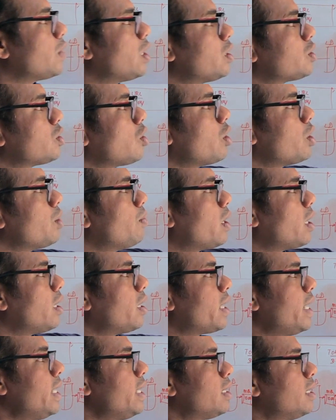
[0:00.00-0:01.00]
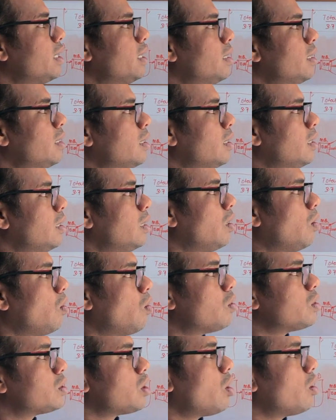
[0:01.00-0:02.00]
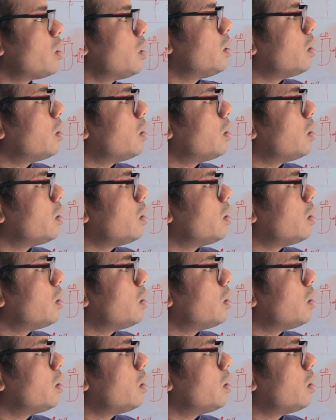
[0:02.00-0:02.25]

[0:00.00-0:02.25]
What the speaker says: short URL, right? Own short